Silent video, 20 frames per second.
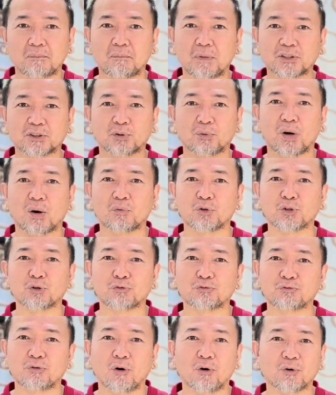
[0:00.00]
mess around with
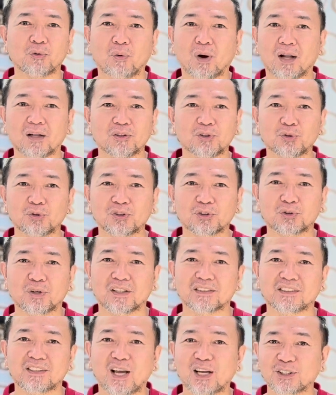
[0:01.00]
your phone while doing
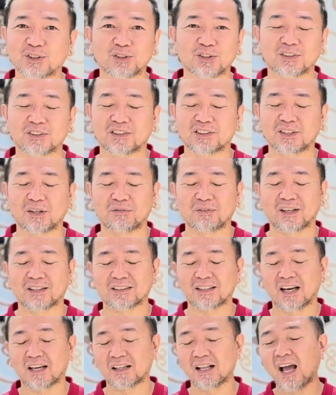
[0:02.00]
transactions and stuff
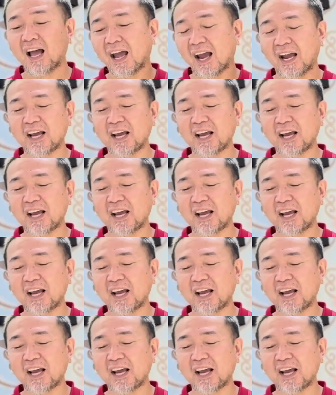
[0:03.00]
like that.